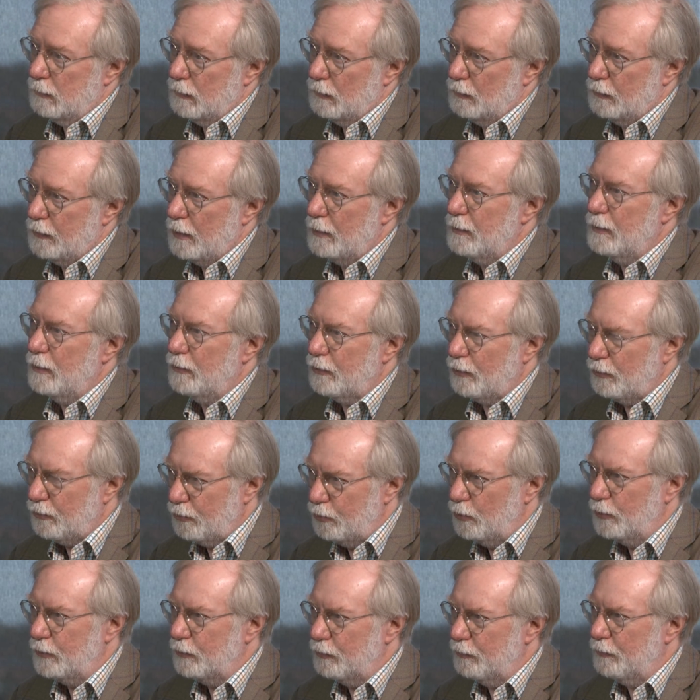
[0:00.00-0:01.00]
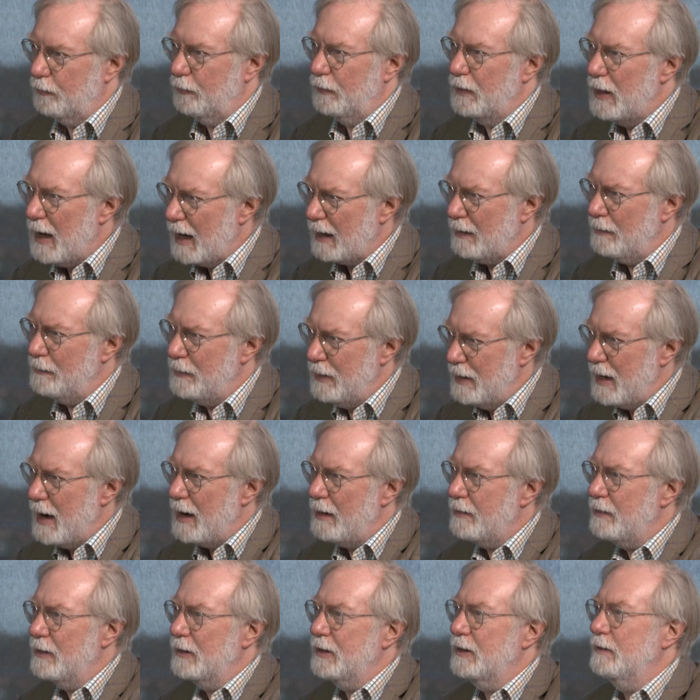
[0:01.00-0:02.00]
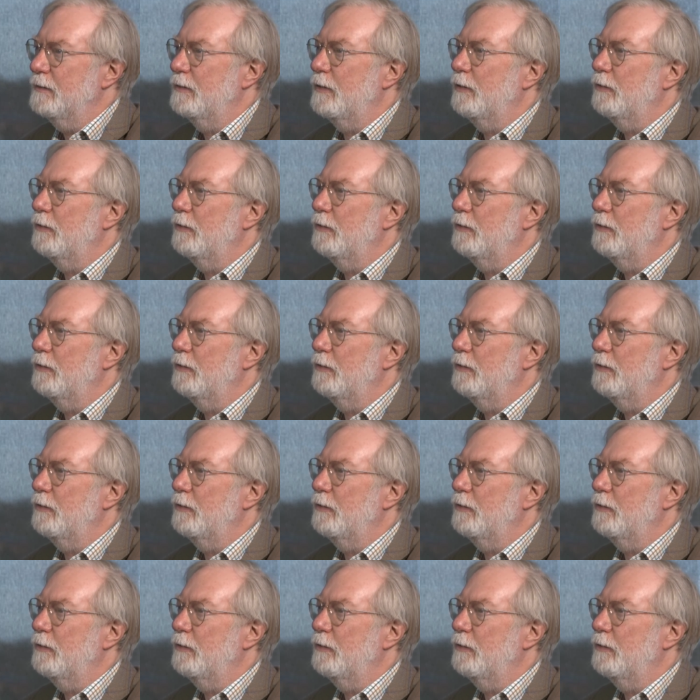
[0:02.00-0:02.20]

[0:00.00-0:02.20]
So there's a sort of narrative